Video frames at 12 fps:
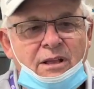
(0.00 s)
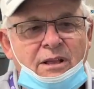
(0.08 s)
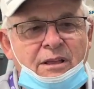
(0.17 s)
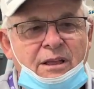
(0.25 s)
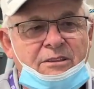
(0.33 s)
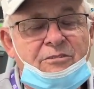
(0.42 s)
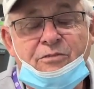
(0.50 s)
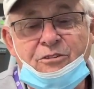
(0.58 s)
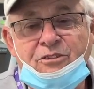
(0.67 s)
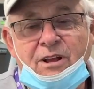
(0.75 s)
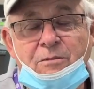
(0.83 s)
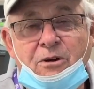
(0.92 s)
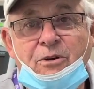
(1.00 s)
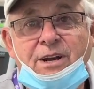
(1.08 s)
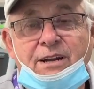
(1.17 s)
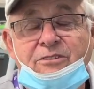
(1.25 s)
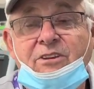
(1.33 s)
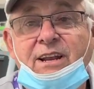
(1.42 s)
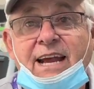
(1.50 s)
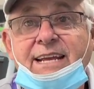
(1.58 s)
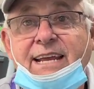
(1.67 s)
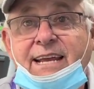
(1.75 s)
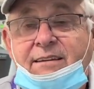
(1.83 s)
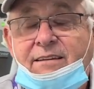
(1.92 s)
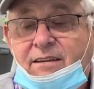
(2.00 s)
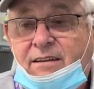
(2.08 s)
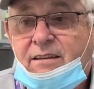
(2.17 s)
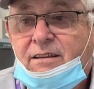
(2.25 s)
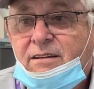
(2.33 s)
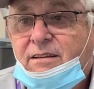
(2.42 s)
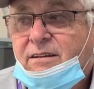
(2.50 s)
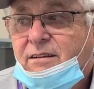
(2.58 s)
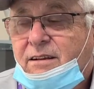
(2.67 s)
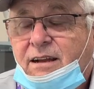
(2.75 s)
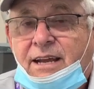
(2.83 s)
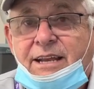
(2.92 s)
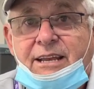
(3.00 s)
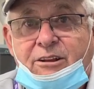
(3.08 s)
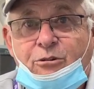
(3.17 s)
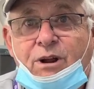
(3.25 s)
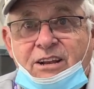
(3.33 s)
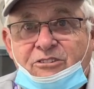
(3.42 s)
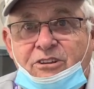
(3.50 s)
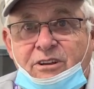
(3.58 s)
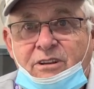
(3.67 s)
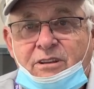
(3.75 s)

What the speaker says: that's the first time I went in and said, I need correction.